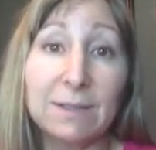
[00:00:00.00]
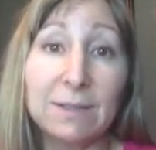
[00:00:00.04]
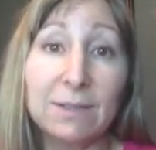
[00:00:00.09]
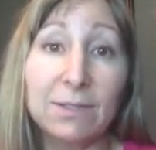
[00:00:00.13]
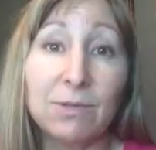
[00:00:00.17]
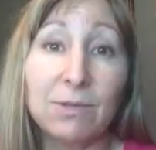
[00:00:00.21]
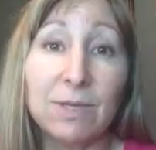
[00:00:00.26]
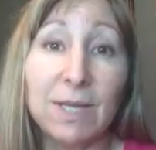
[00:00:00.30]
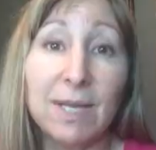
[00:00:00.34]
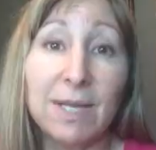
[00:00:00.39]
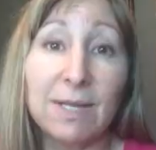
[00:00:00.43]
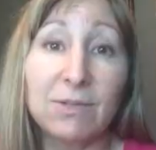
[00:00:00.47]

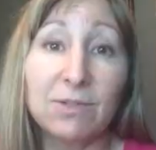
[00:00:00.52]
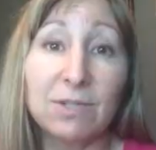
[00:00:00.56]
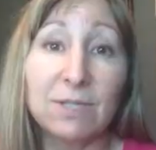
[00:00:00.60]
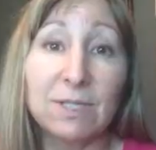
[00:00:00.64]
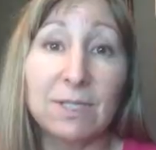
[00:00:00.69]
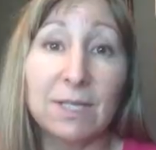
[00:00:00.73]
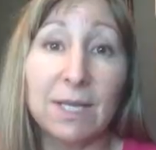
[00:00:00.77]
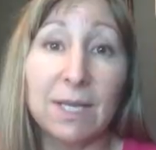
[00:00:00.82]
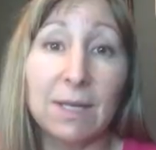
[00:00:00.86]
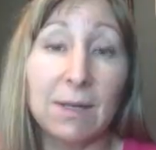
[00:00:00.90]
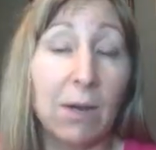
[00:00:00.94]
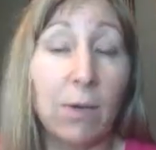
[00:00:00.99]
You can't just
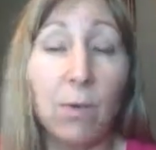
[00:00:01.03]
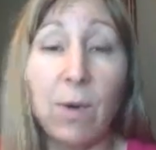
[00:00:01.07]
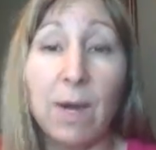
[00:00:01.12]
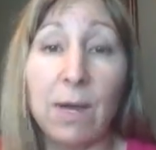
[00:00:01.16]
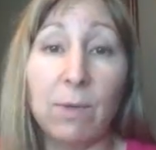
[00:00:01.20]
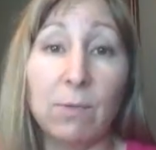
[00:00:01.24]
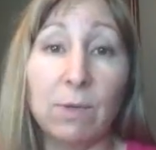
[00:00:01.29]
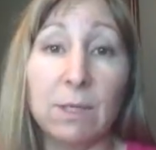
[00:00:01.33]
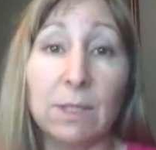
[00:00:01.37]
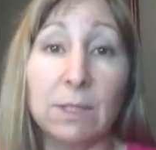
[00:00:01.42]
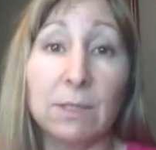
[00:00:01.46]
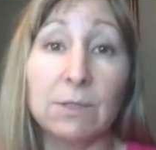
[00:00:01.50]
say, oh, I
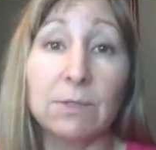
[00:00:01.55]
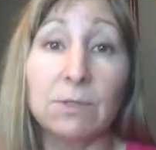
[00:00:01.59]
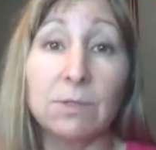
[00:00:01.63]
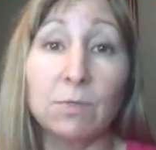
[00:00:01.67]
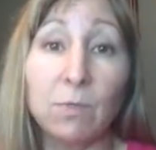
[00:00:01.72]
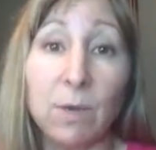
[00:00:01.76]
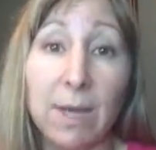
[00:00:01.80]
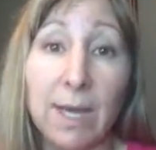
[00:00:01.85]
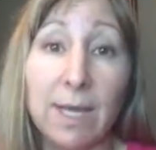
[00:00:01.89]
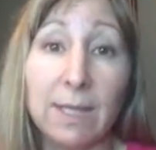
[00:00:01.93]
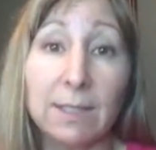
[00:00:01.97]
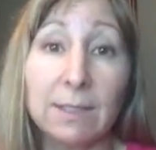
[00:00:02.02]
want to lose
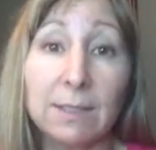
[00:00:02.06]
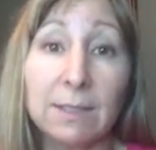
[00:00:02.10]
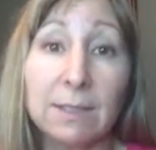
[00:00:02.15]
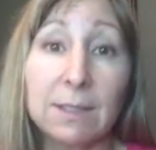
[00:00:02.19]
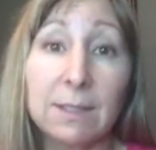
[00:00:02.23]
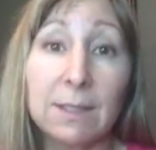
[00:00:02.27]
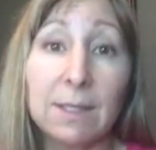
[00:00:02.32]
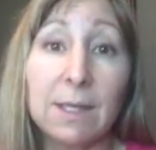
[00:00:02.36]
weight.